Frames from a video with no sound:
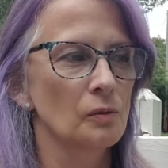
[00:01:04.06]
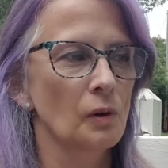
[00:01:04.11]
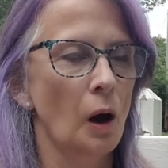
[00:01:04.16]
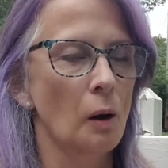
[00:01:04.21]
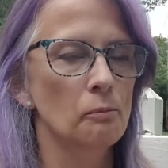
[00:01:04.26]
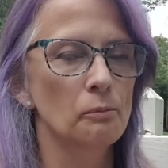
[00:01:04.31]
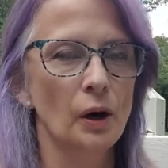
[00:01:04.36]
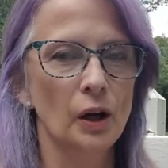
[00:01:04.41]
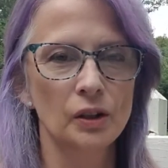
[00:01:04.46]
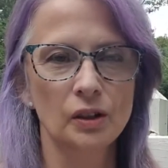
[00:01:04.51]

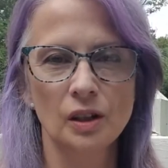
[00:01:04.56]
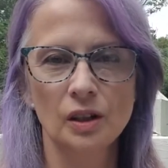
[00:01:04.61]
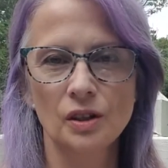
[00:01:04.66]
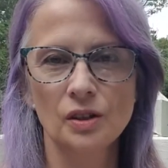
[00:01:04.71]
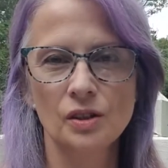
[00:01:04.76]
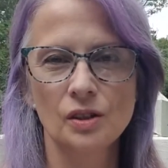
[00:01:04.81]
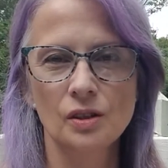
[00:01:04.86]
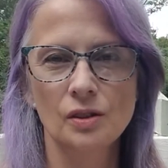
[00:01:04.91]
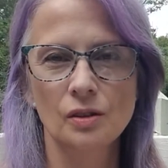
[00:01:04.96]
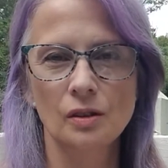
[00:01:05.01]

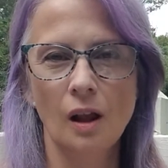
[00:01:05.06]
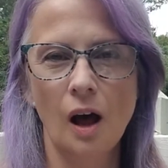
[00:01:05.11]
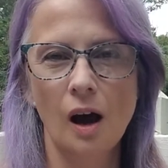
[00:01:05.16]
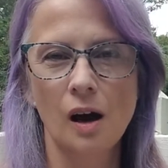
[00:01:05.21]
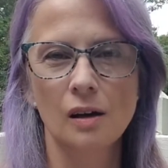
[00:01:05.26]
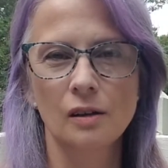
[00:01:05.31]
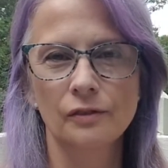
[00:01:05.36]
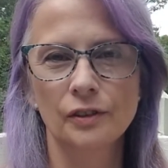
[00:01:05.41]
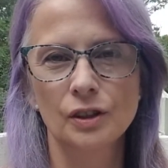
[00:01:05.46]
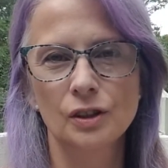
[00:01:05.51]
abundance, law
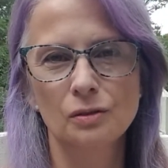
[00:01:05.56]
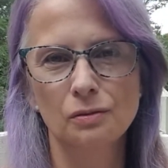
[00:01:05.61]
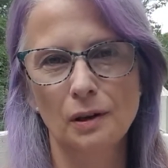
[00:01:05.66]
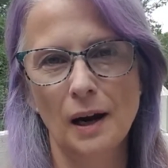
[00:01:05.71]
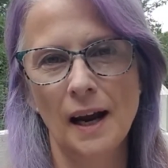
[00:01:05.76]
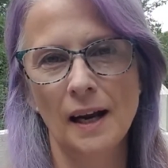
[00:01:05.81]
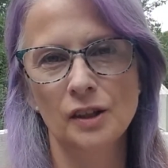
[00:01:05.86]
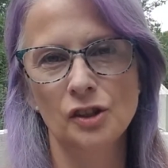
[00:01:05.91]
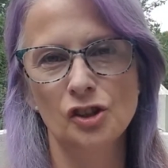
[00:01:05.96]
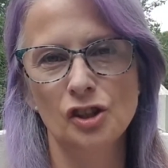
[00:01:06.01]
of
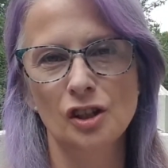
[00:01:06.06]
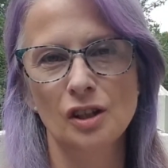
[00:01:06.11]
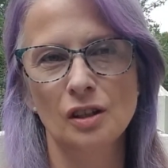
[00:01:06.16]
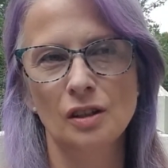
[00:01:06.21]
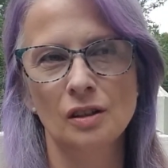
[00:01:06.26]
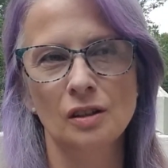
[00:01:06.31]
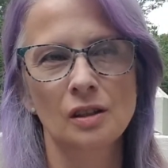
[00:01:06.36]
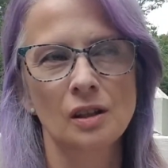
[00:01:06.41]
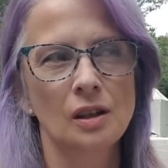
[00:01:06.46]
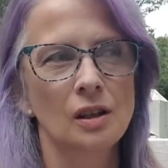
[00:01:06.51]

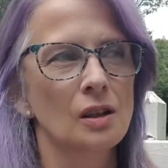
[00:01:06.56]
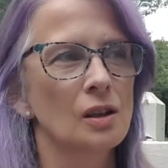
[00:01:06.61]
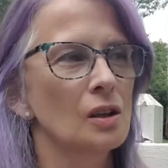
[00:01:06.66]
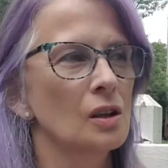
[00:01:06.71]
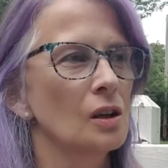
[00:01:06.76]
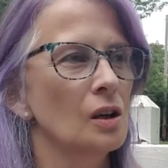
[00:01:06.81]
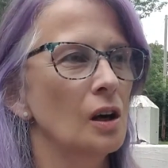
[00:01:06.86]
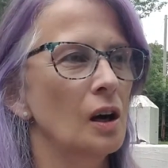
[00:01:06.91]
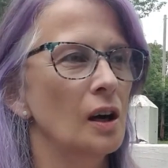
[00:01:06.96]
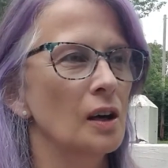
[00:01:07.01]
attraction,
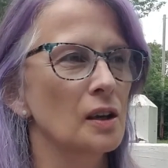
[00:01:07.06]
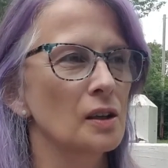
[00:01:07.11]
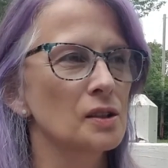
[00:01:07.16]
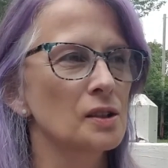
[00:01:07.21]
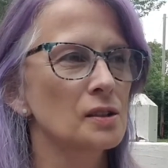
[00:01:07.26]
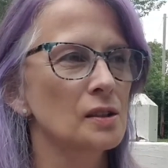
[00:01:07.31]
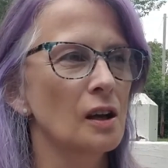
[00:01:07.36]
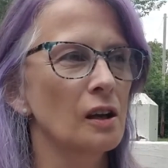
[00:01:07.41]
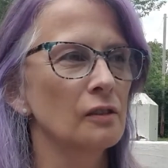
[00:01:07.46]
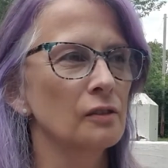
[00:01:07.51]

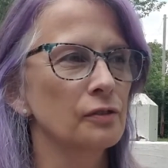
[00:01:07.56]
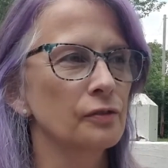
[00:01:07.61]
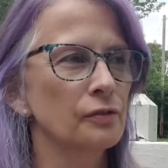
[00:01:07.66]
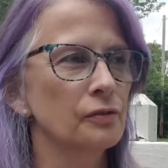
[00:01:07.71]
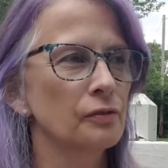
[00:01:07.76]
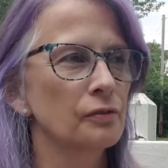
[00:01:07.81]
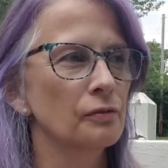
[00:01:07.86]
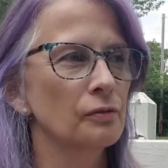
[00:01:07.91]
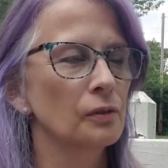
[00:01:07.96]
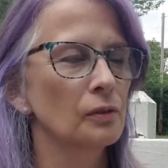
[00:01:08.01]

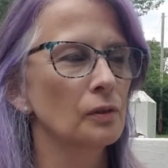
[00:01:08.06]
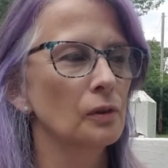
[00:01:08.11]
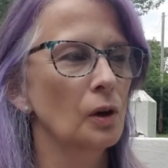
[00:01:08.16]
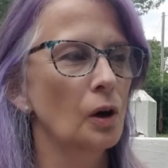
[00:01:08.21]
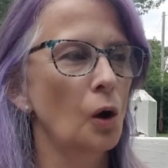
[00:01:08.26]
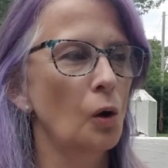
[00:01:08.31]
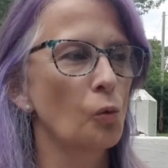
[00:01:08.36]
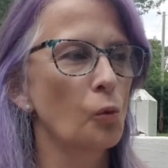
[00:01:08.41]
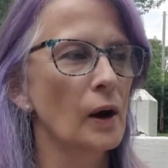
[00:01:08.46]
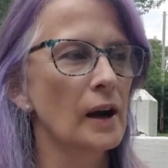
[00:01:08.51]

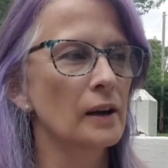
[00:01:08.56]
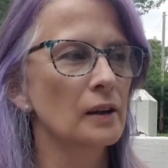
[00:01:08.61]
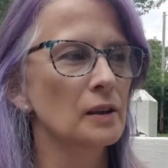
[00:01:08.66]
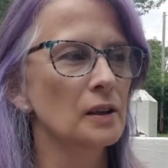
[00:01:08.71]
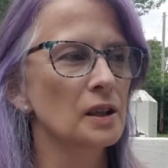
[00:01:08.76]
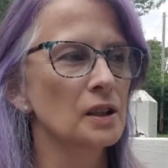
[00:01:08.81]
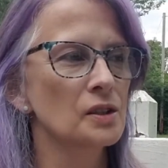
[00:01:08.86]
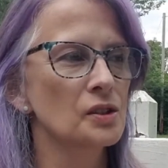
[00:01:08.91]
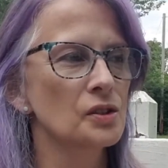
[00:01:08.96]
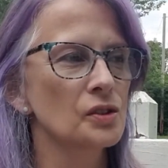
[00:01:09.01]

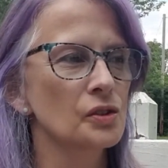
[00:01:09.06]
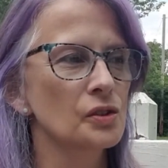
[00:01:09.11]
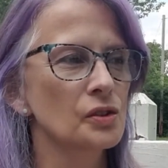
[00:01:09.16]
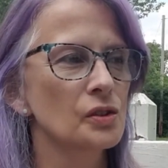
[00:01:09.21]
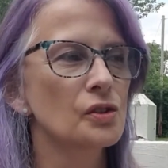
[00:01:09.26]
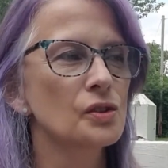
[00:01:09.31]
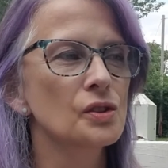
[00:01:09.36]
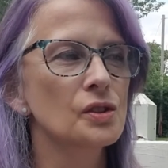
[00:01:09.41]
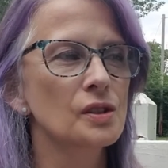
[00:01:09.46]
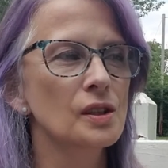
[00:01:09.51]
self-awareness,
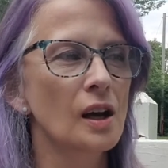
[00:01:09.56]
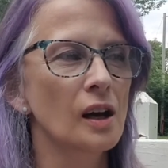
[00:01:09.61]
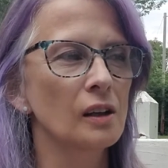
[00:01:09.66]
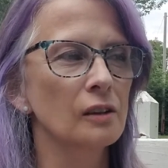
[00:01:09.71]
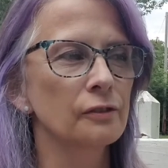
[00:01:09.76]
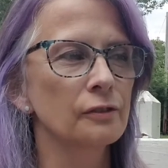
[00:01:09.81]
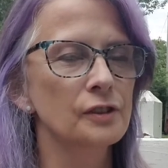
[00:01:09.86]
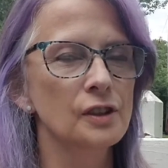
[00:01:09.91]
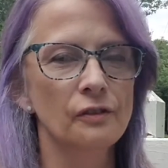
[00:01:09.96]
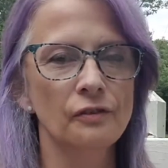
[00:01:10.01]

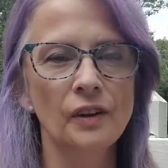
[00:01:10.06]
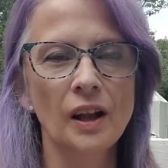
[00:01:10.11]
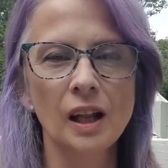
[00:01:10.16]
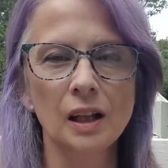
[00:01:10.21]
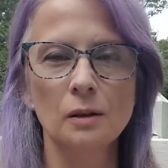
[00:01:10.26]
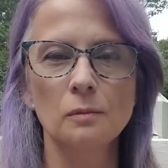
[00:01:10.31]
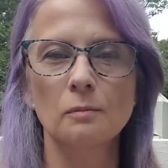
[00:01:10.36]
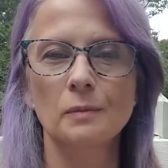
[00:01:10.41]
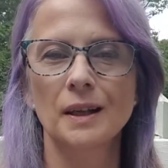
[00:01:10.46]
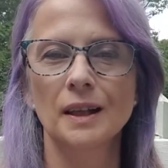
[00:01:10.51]

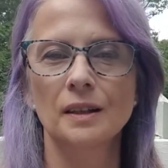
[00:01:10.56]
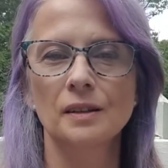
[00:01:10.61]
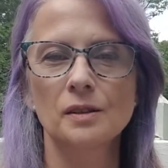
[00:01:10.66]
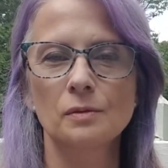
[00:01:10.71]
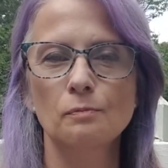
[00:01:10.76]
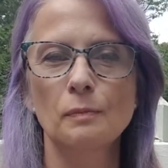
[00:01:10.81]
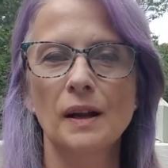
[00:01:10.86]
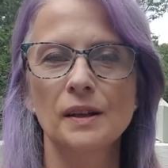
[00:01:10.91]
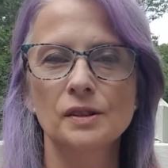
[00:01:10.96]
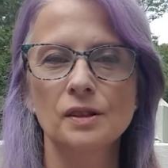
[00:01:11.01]
self-development,
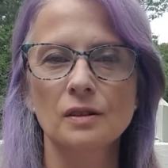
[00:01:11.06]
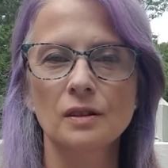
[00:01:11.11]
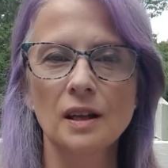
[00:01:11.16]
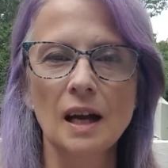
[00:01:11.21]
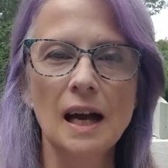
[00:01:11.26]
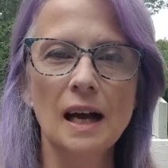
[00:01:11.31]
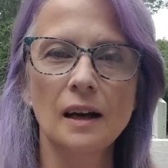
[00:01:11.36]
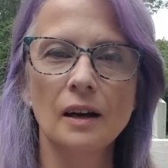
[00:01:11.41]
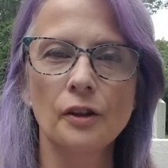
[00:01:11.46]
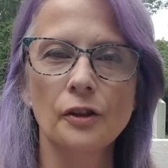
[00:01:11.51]
mental
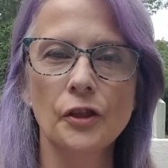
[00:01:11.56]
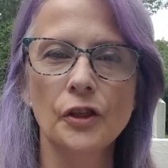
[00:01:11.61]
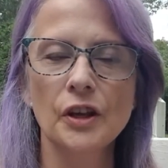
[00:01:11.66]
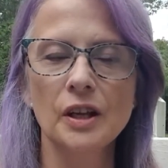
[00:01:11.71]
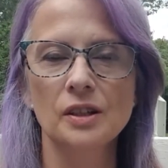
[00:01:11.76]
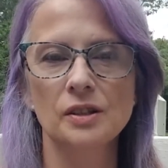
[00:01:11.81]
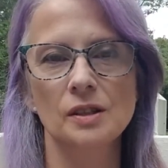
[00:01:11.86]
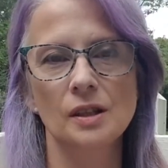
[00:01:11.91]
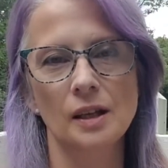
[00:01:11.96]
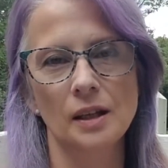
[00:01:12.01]
health,
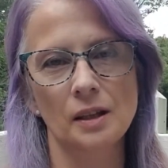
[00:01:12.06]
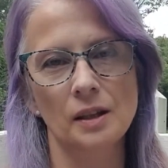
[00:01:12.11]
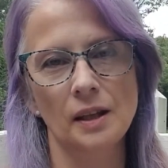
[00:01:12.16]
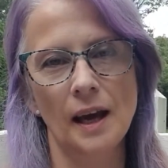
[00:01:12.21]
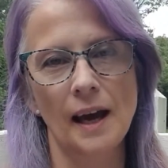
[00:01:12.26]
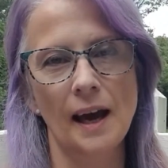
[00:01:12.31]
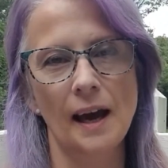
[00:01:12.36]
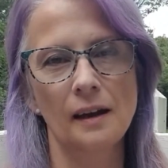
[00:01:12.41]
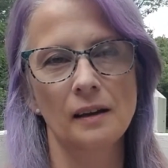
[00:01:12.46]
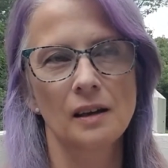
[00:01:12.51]
things like
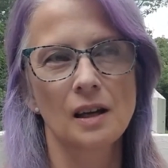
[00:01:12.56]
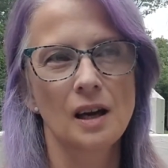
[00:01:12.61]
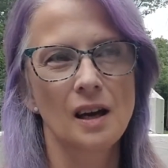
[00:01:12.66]
that.